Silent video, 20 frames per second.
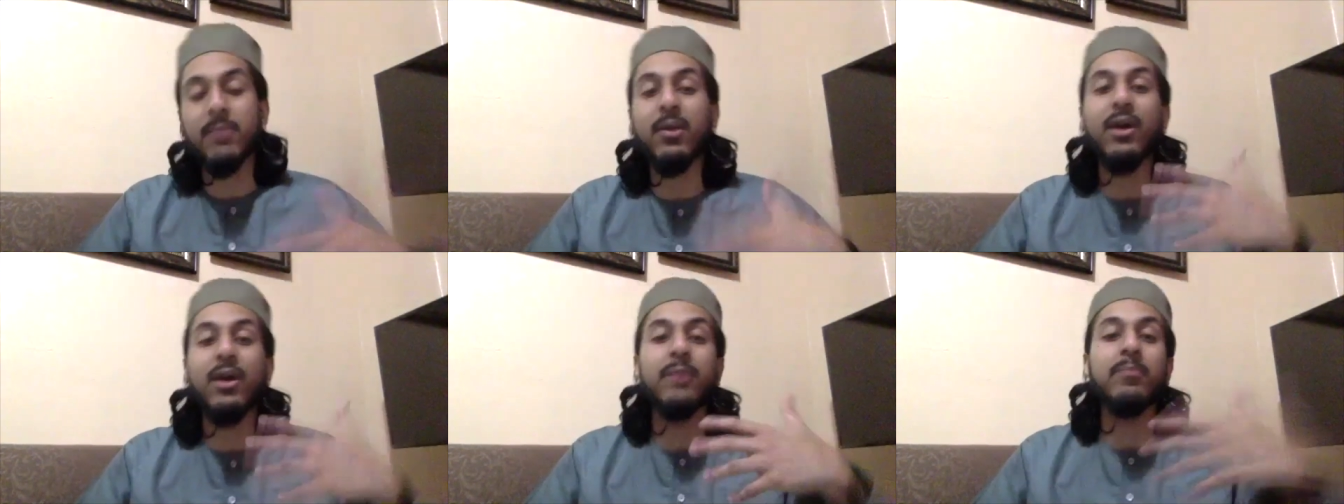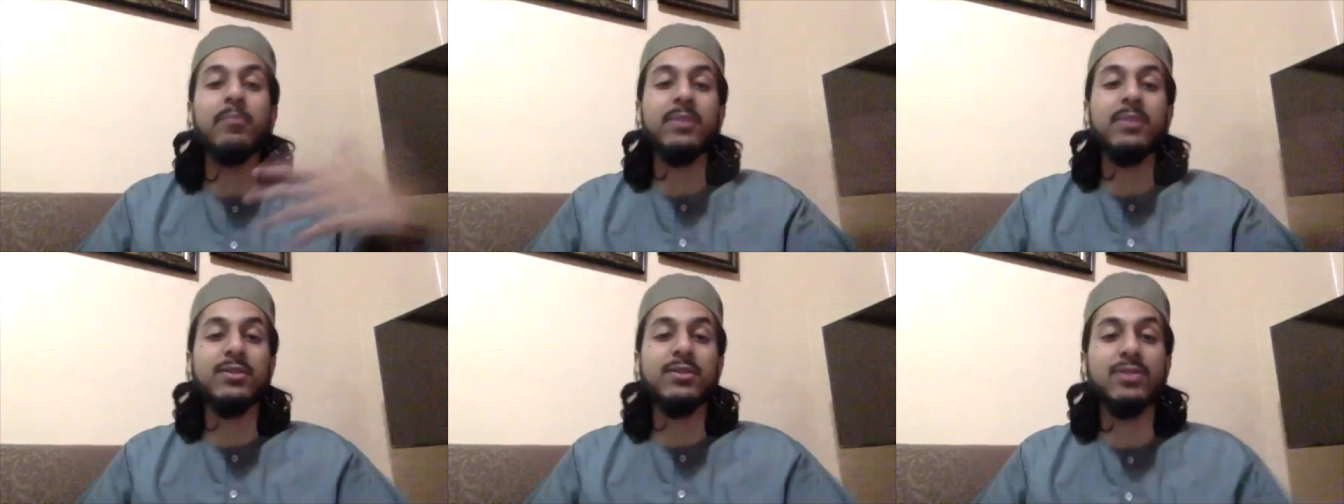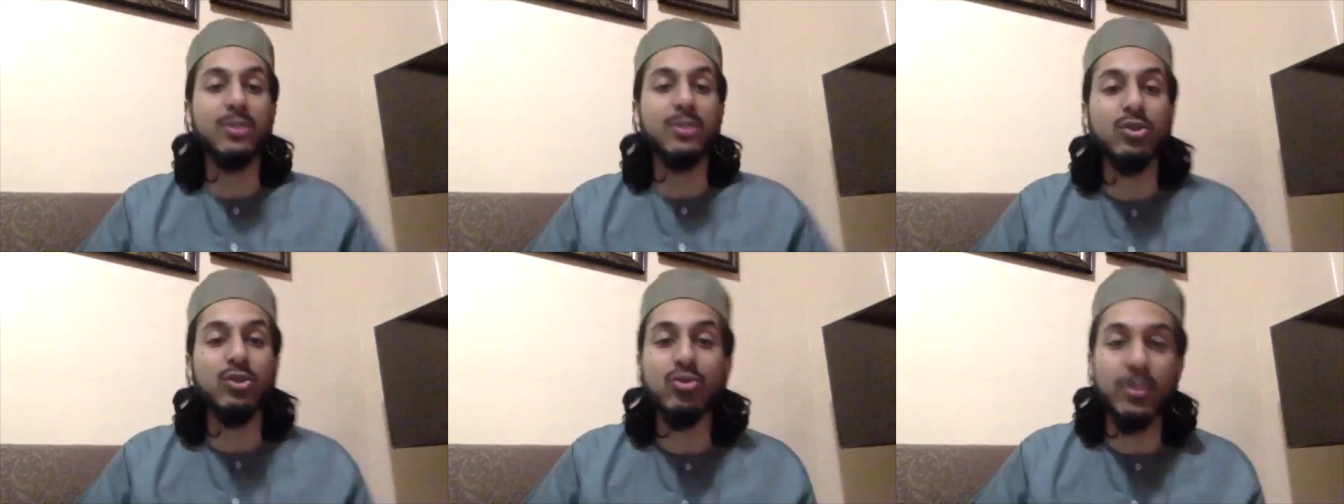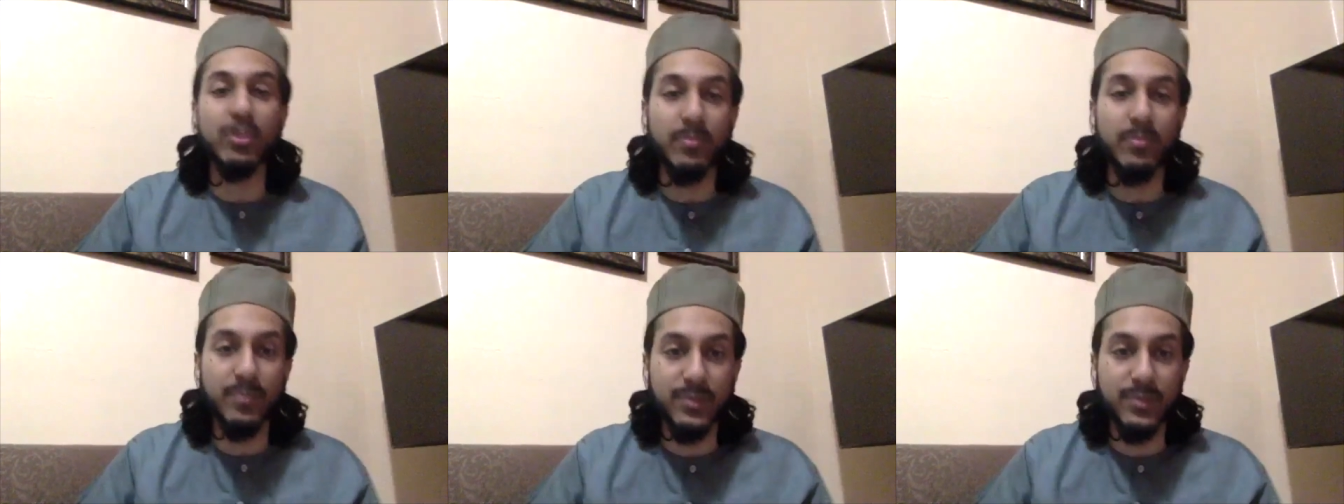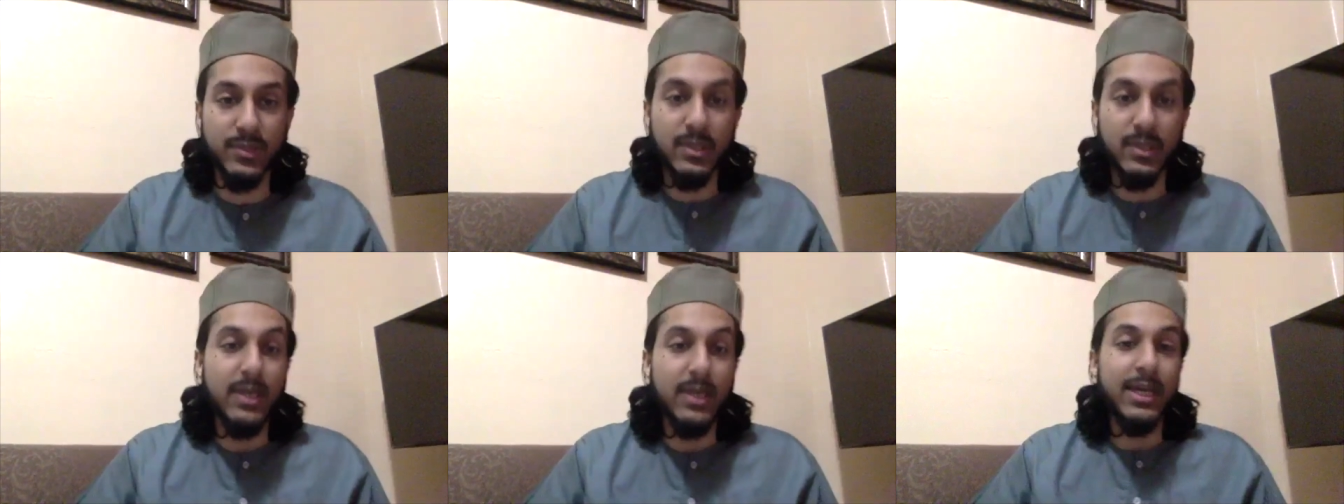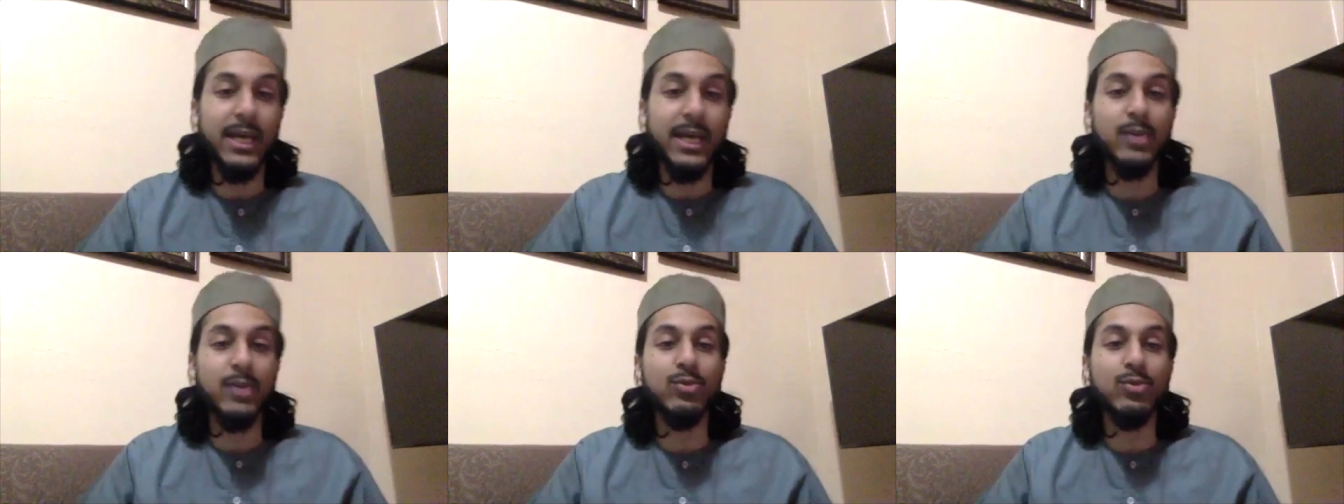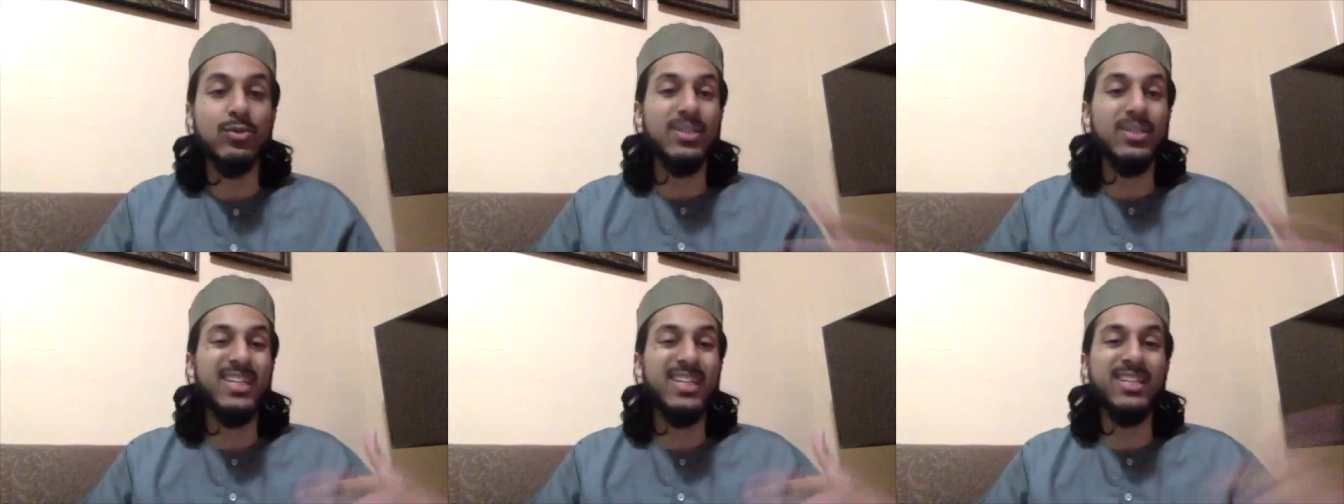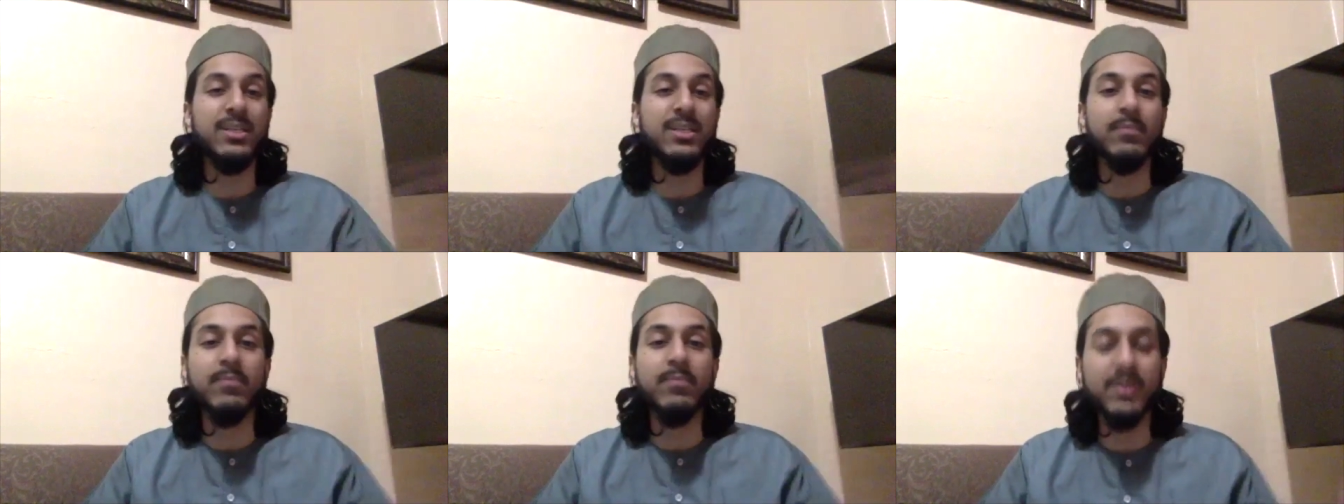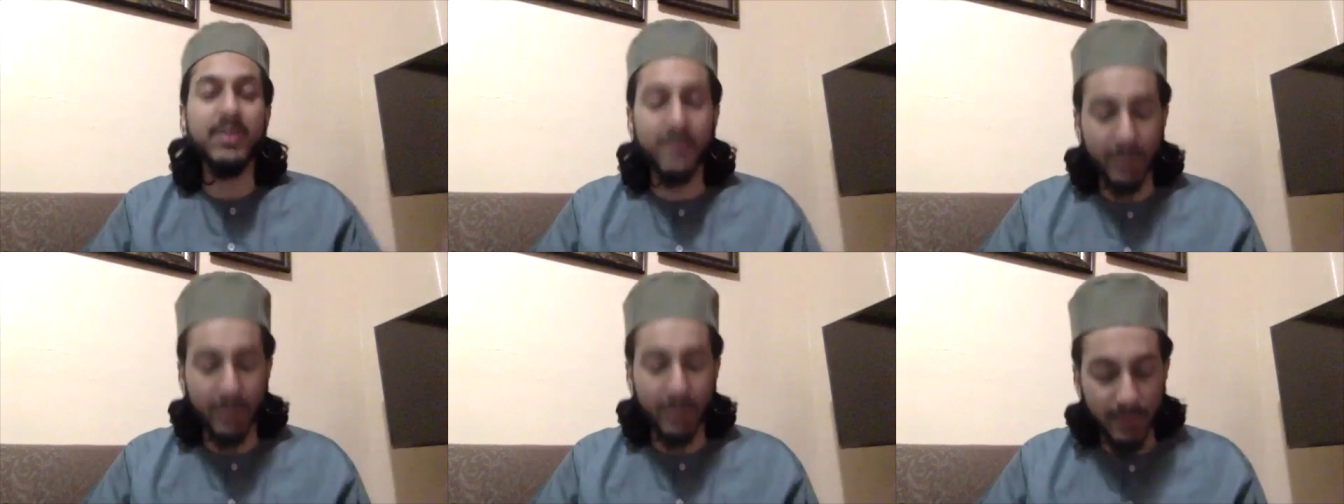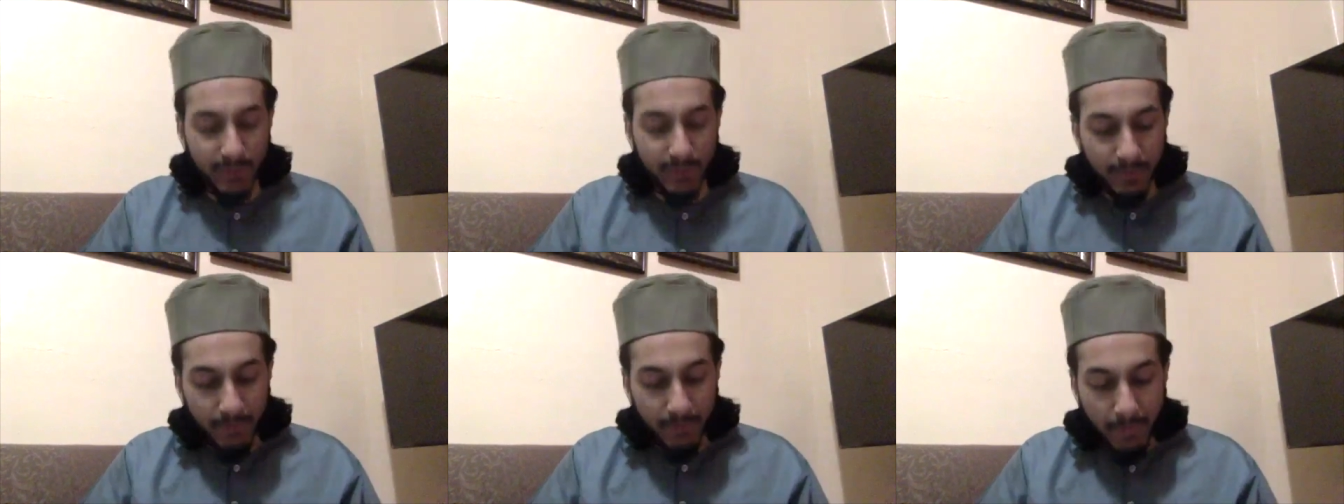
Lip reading: on business trips and used to teach him business.